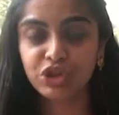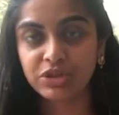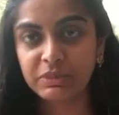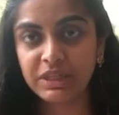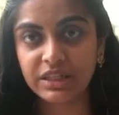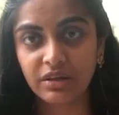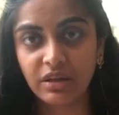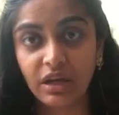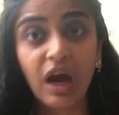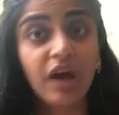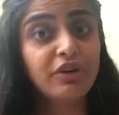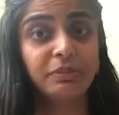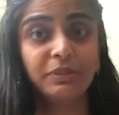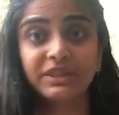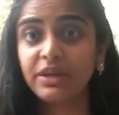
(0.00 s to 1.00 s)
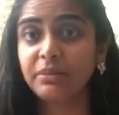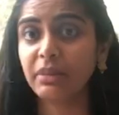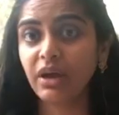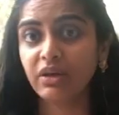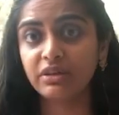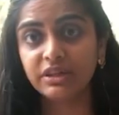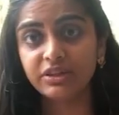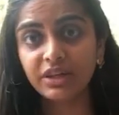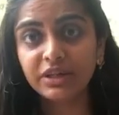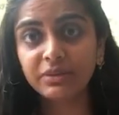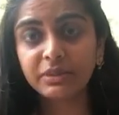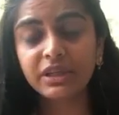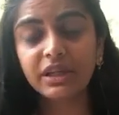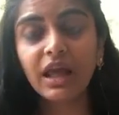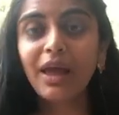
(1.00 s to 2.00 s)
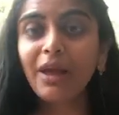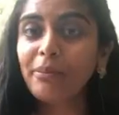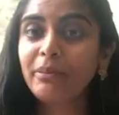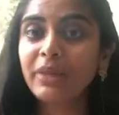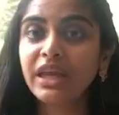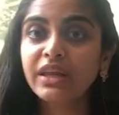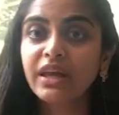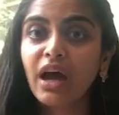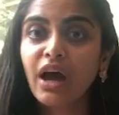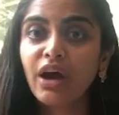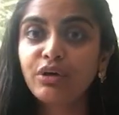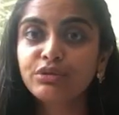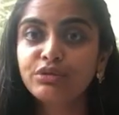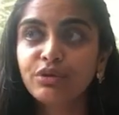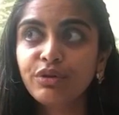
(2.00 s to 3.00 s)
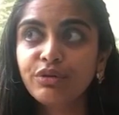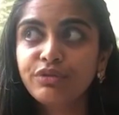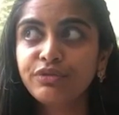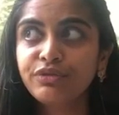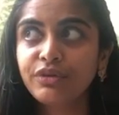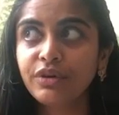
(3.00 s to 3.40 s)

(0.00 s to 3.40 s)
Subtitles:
which is made 100% biodegradable, made out of